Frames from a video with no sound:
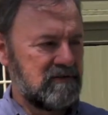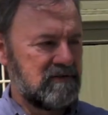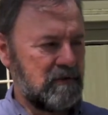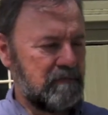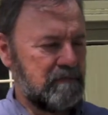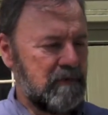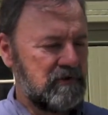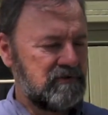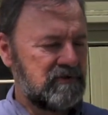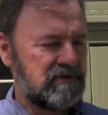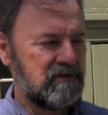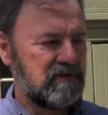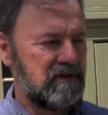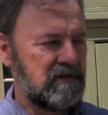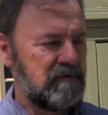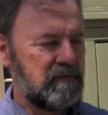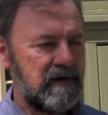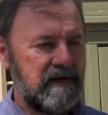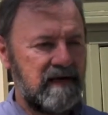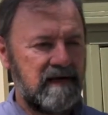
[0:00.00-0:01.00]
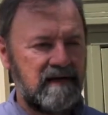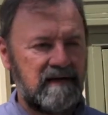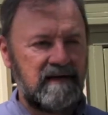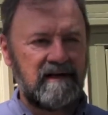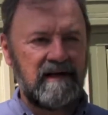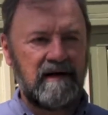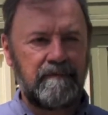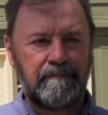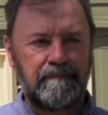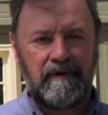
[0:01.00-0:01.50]
But mostly we
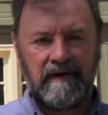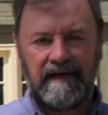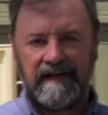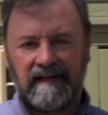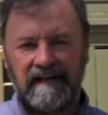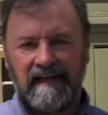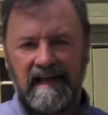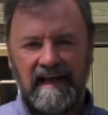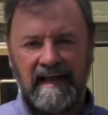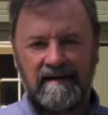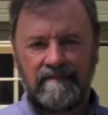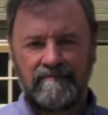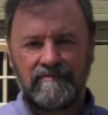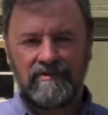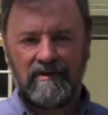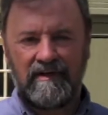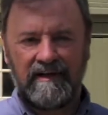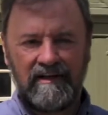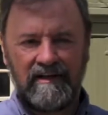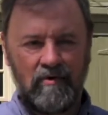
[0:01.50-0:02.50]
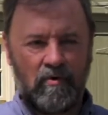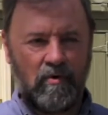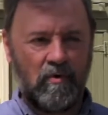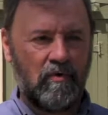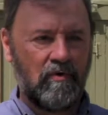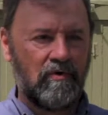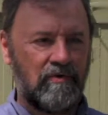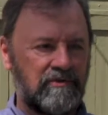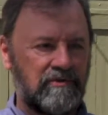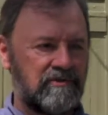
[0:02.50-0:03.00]
ended up playing games like
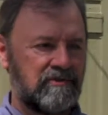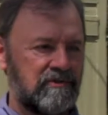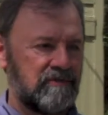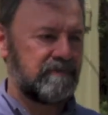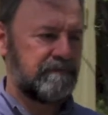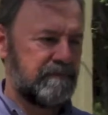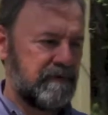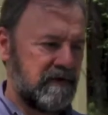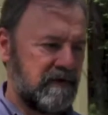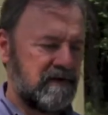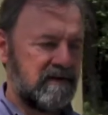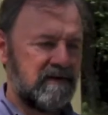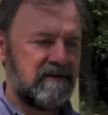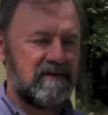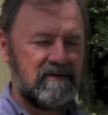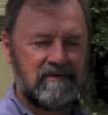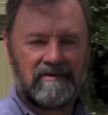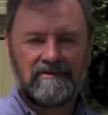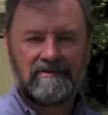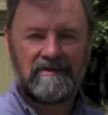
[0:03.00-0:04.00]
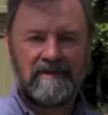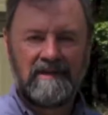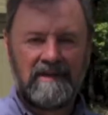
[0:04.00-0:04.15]
horse or pig or